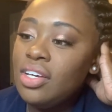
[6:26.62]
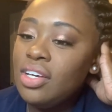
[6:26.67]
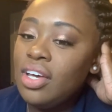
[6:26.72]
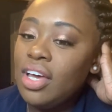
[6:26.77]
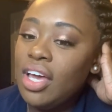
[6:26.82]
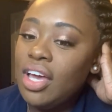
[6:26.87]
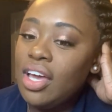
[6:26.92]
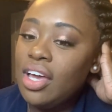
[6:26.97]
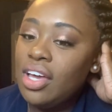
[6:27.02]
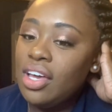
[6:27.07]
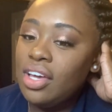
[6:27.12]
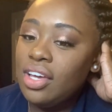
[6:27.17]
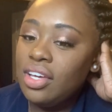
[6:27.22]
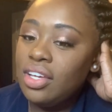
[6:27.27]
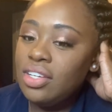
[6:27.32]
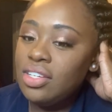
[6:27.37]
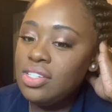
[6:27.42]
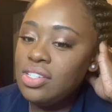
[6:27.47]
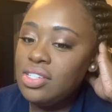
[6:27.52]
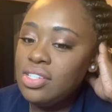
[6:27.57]

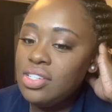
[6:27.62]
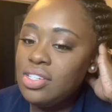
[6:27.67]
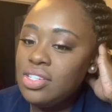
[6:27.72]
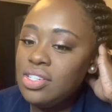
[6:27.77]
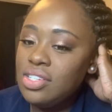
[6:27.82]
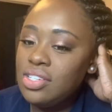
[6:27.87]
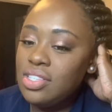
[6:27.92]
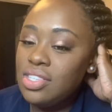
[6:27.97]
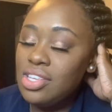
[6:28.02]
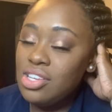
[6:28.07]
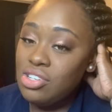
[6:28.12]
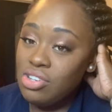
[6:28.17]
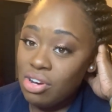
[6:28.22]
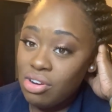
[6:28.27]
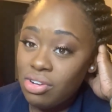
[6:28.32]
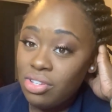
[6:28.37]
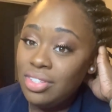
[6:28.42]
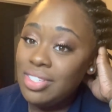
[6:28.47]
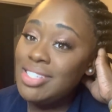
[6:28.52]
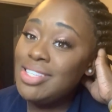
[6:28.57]
And the
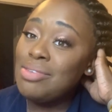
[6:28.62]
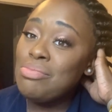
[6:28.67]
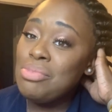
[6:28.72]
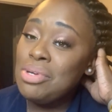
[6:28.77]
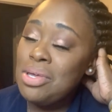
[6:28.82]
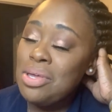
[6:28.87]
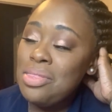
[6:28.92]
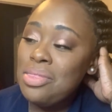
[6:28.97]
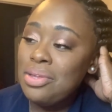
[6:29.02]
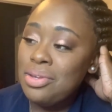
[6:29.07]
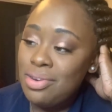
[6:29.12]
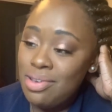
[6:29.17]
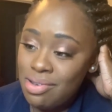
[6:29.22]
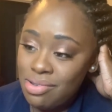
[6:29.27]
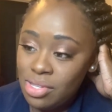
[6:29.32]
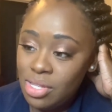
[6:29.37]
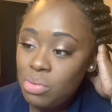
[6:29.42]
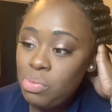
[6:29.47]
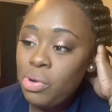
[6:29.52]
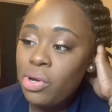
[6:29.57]
journalist in me, the
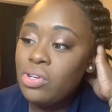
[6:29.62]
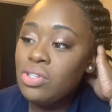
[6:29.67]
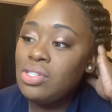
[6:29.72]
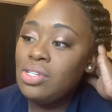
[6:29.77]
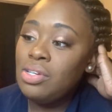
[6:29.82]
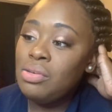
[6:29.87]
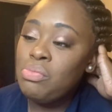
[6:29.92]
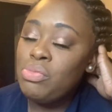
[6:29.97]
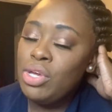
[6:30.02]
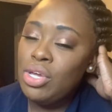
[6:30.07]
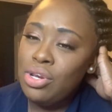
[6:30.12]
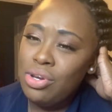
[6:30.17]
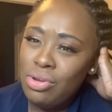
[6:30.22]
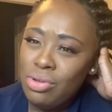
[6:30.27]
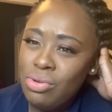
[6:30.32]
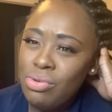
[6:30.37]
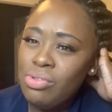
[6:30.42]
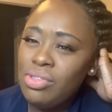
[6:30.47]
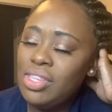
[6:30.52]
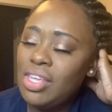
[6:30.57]
nosy person in me,
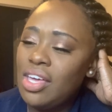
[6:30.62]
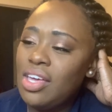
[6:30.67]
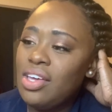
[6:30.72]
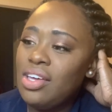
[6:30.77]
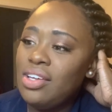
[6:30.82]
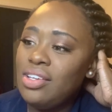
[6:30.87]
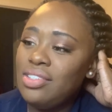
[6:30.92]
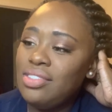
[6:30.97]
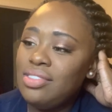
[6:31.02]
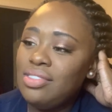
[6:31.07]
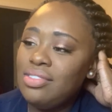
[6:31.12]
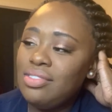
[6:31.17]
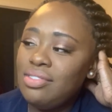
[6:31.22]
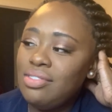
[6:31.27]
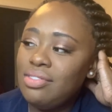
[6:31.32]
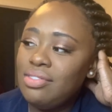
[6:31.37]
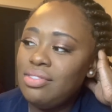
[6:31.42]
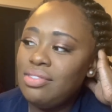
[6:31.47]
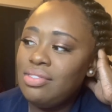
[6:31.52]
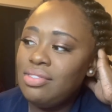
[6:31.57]
knew that
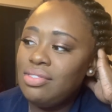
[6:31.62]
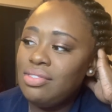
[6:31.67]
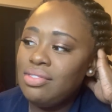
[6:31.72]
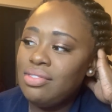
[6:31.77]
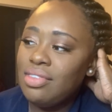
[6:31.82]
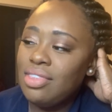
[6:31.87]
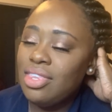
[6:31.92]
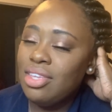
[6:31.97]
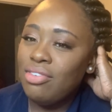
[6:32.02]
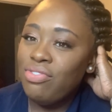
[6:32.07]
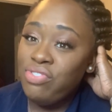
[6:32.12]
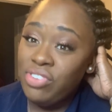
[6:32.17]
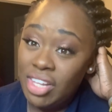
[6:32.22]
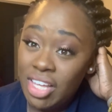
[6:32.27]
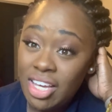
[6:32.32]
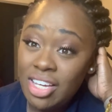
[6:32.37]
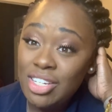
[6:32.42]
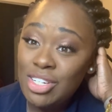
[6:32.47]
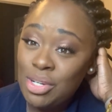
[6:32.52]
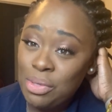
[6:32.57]
the
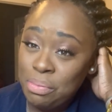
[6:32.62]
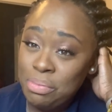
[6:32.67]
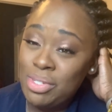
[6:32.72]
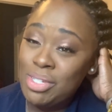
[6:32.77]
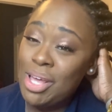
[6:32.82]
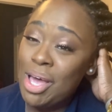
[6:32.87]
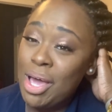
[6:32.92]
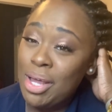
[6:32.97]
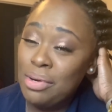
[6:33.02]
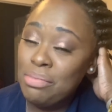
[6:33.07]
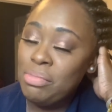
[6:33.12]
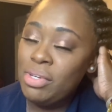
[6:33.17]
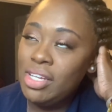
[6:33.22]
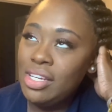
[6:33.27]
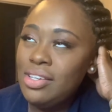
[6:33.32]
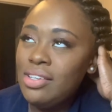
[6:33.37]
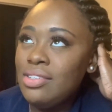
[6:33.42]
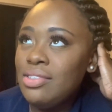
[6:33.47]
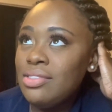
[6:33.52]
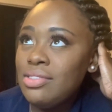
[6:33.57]
flesh side of
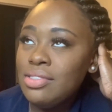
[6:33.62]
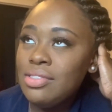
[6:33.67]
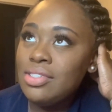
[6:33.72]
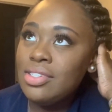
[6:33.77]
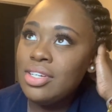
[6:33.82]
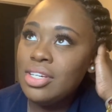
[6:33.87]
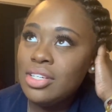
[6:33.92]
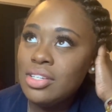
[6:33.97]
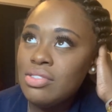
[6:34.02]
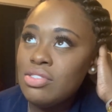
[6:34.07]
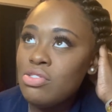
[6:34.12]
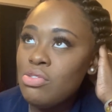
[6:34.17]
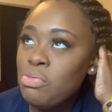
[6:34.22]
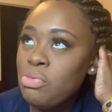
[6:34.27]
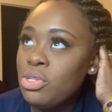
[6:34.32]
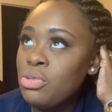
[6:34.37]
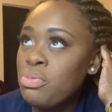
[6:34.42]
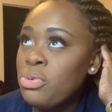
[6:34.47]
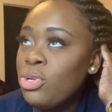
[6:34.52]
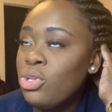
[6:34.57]
me, to get super
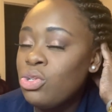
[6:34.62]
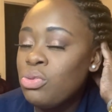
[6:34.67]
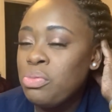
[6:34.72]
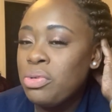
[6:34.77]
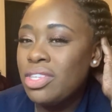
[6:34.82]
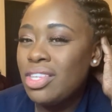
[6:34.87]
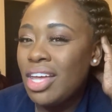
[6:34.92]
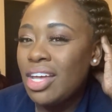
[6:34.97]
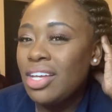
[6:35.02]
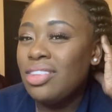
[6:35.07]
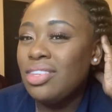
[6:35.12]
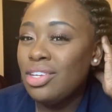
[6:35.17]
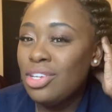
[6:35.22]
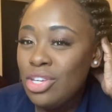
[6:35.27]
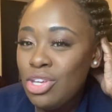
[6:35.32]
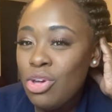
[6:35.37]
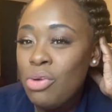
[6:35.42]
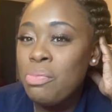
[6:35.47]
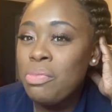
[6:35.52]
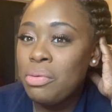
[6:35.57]
spiritual, but like the
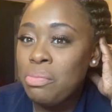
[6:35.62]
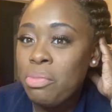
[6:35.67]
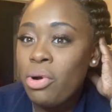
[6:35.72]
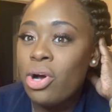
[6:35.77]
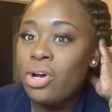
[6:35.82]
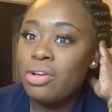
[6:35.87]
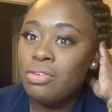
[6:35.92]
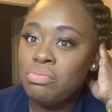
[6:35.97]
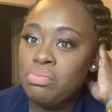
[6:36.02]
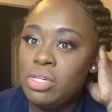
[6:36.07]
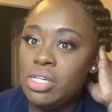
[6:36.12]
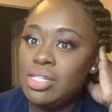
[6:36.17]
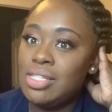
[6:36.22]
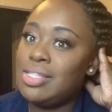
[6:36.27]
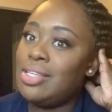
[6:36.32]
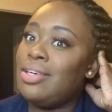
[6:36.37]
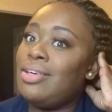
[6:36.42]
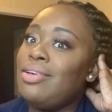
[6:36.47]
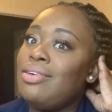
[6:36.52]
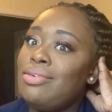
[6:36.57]
human part of me is
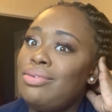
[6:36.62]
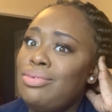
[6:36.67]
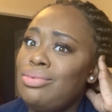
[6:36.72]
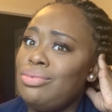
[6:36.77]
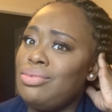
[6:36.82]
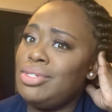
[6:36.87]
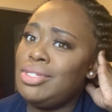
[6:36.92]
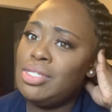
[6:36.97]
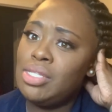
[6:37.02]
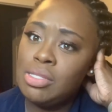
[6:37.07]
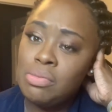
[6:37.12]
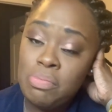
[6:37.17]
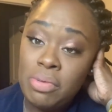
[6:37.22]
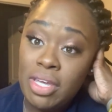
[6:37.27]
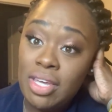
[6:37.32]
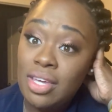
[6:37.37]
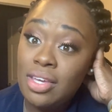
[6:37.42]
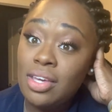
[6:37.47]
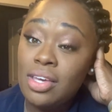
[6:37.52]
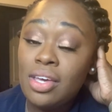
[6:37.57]
like, oh, this is
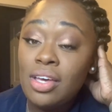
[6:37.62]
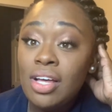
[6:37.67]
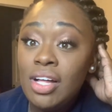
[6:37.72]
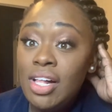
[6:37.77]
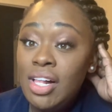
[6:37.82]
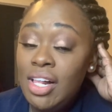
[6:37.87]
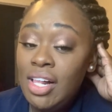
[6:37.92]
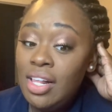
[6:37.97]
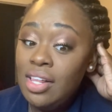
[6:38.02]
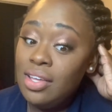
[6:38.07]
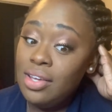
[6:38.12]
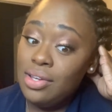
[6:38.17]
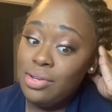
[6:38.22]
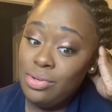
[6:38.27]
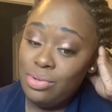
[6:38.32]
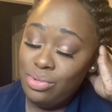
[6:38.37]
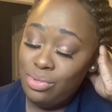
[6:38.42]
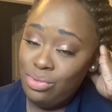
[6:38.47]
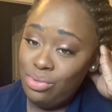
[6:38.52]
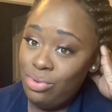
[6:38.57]
big. And
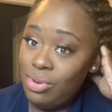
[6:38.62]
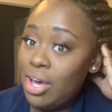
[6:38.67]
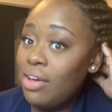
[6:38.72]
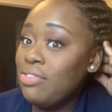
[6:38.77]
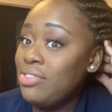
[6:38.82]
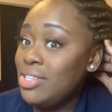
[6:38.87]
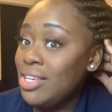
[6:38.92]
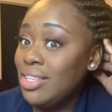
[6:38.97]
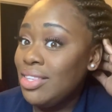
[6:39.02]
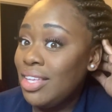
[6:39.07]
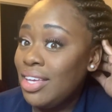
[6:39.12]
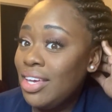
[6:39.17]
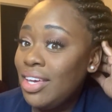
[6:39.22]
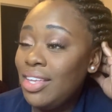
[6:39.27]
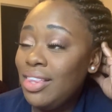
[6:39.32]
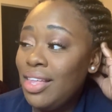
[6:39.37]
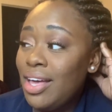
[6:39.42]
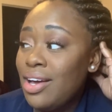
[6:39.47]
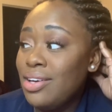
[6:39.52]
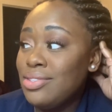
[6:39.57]
oh, I've seen the
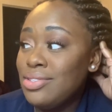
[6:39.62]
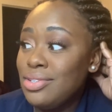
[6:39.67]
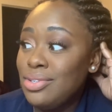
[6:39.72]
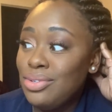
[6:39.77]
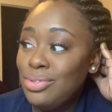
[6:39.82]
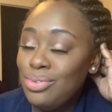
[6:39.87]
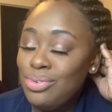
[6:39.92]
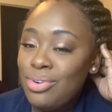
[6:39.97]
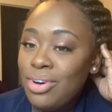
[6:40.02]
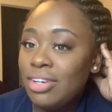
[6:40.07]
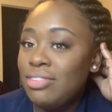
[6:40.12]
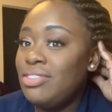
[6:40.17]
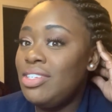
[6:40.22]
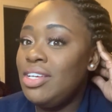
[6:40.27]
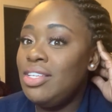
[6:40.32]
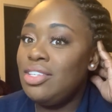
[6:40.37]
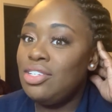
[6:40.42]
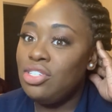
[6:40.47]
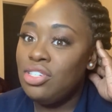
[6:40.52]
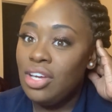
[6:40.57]
headlines and oh, I've
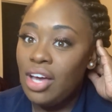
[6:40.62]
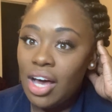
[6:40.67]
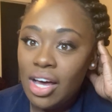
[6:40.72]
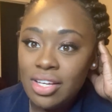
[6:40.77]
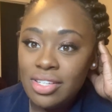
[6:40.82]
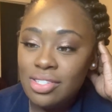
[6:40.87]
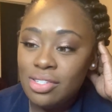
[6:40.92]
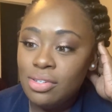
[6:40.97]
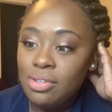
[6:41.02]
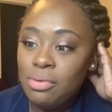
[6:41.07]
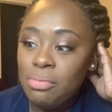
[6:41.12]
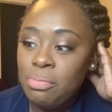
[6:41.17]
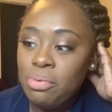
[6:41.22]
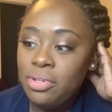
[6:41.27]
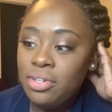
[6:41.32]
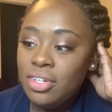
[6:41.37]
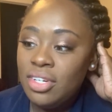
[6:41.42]
seen the gossip.